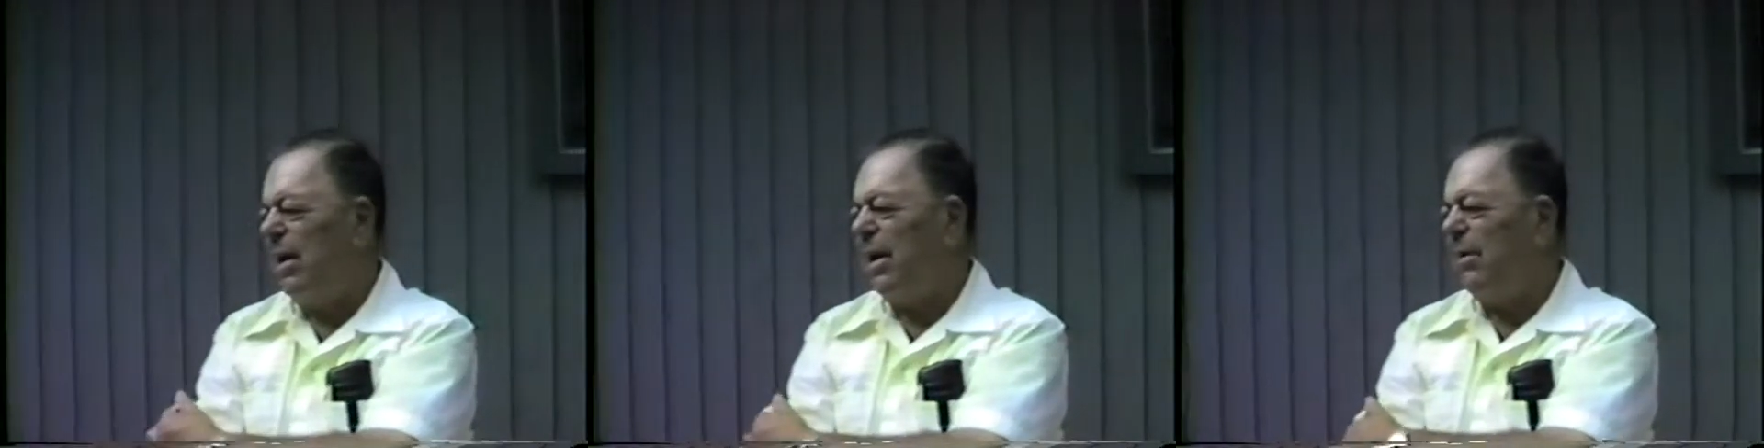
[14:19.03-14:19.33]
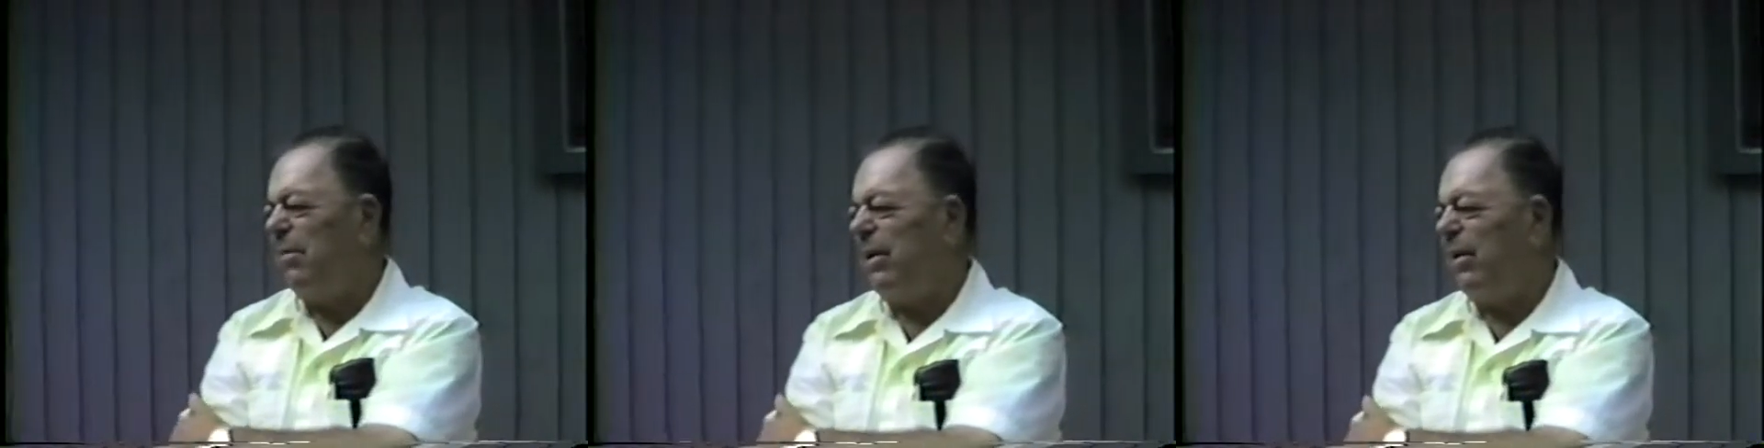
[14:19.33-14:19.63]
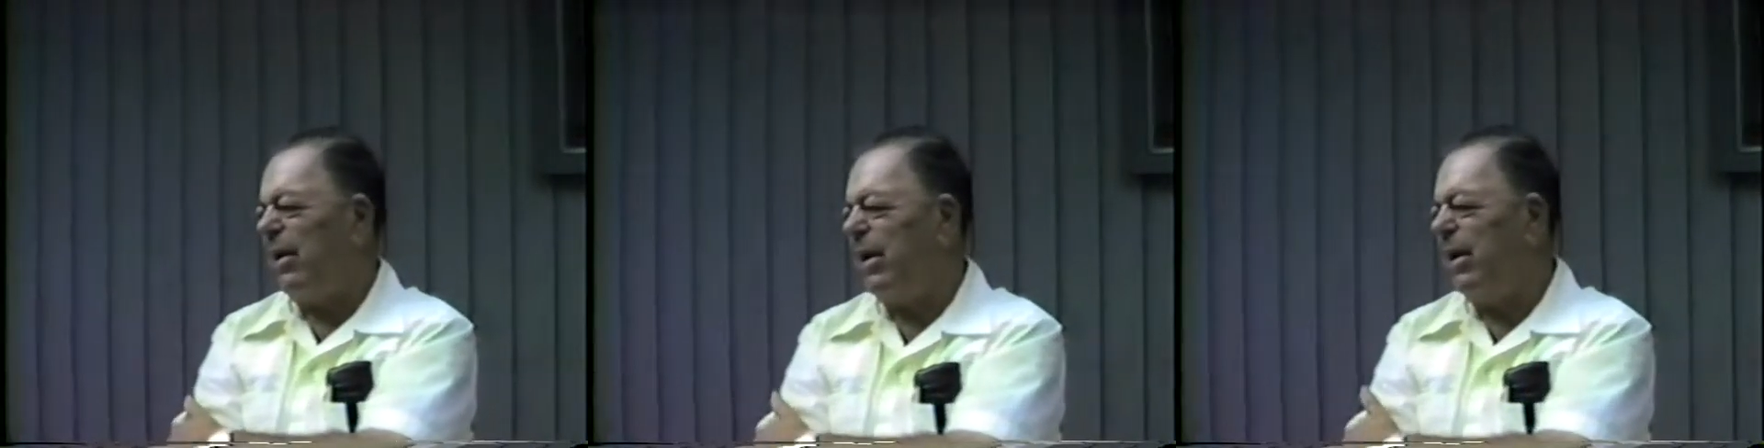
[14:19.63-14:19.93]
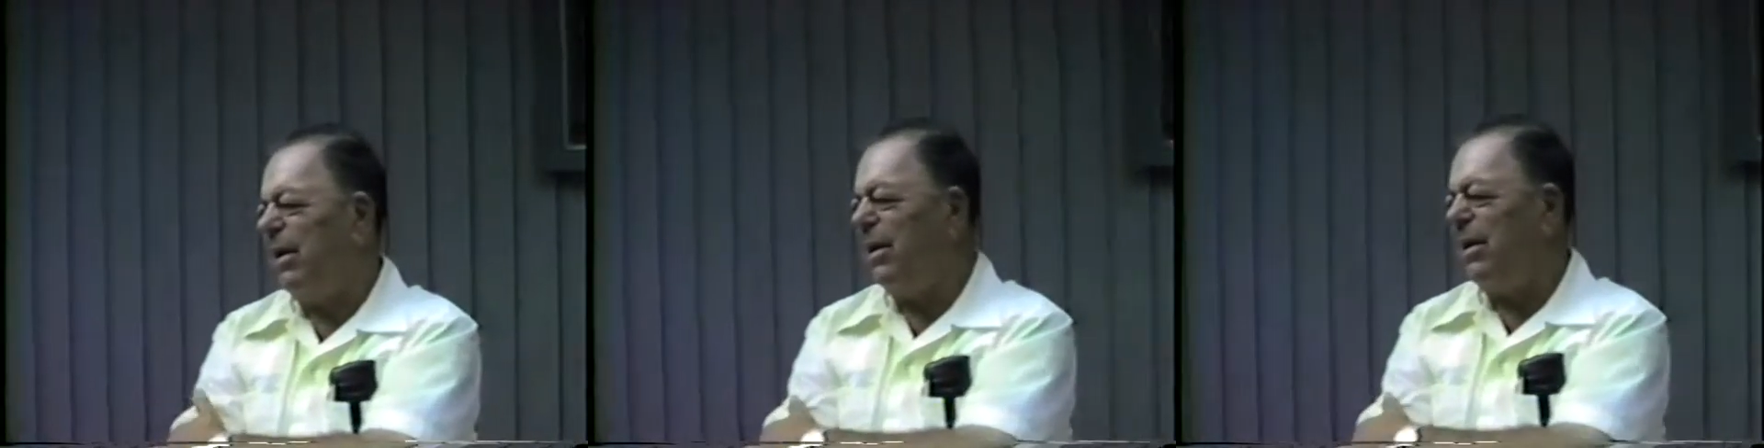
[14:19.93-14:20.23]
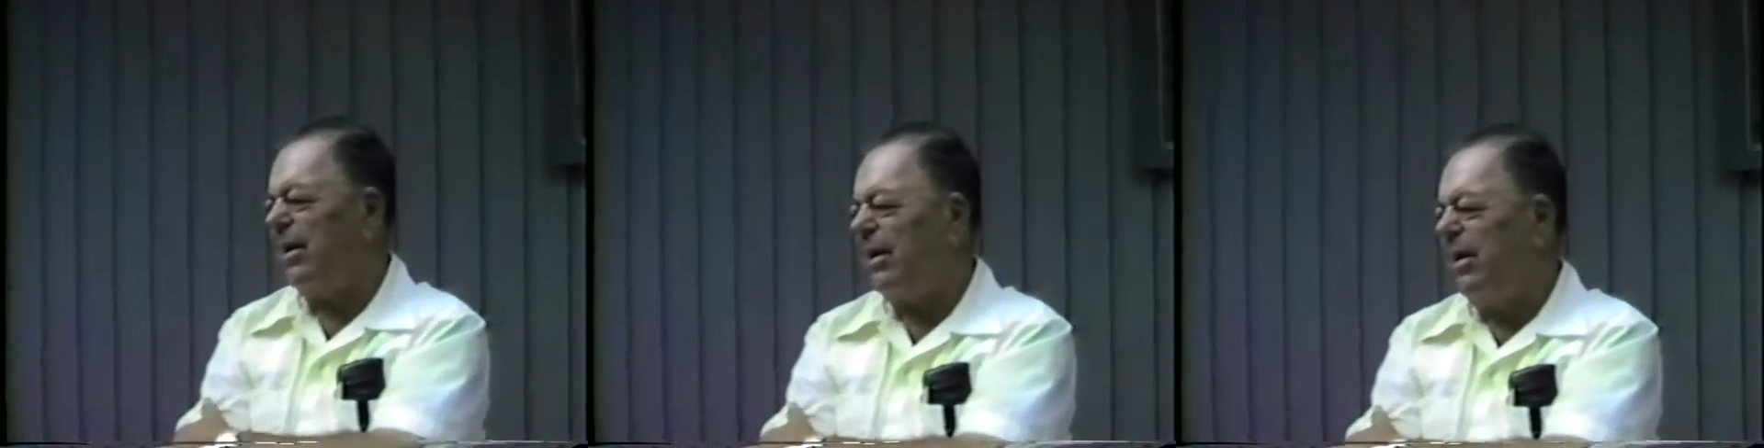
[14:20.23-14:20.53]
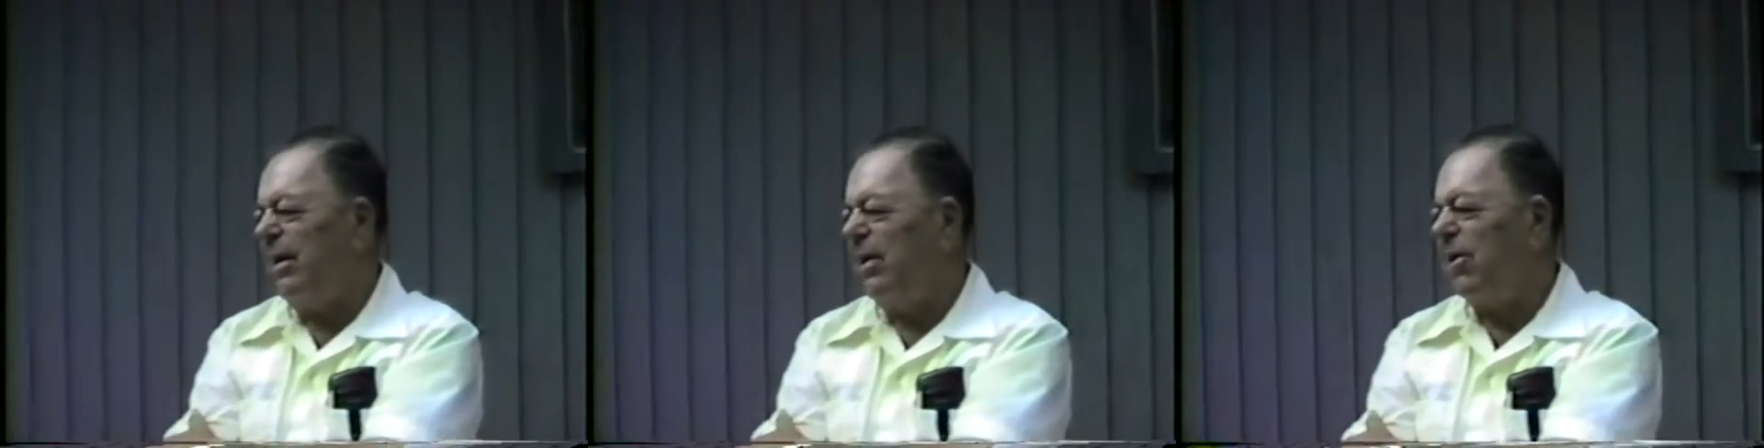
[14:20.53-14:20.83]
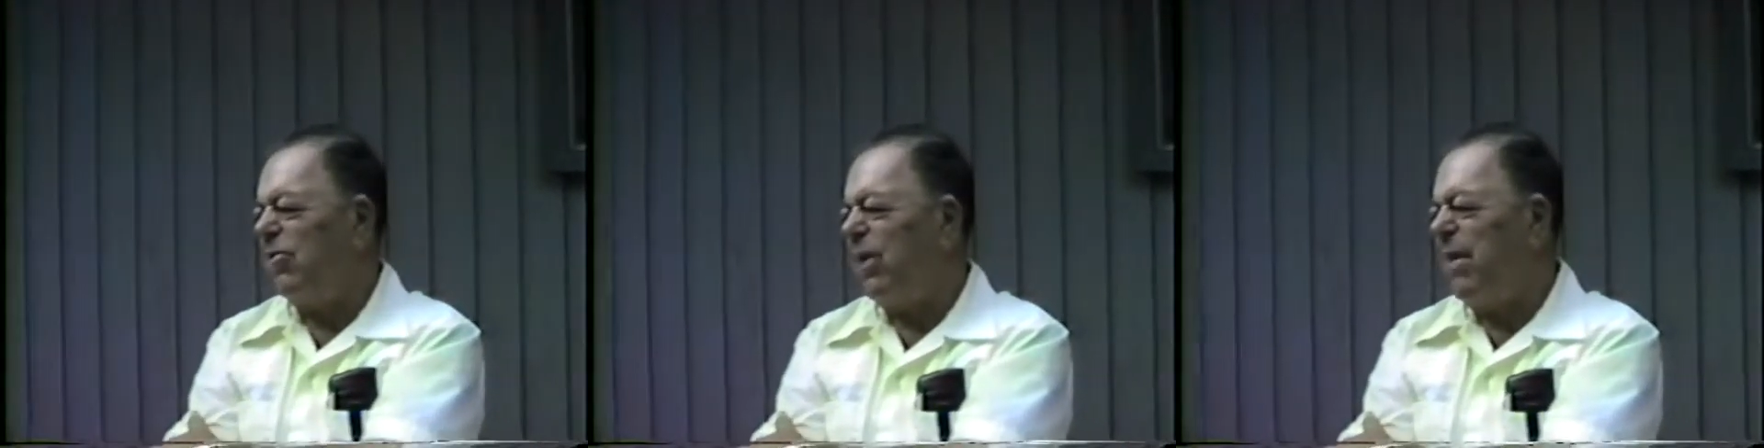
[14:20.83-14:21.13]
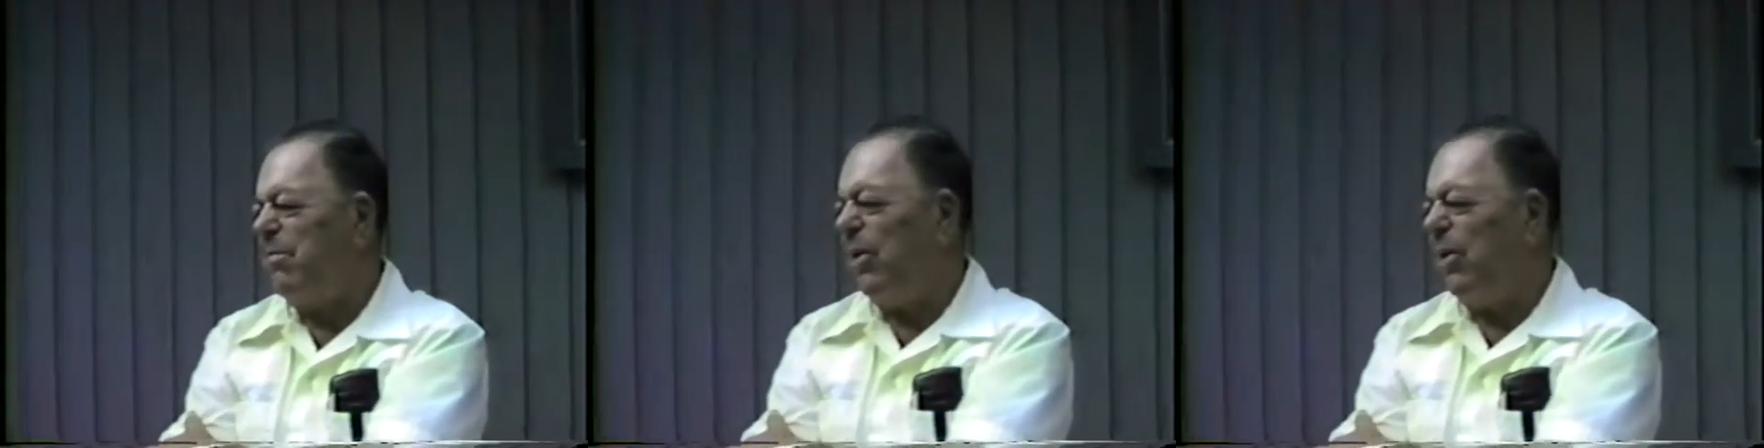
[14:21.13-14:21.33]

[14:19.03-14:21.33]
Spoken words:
and building a grape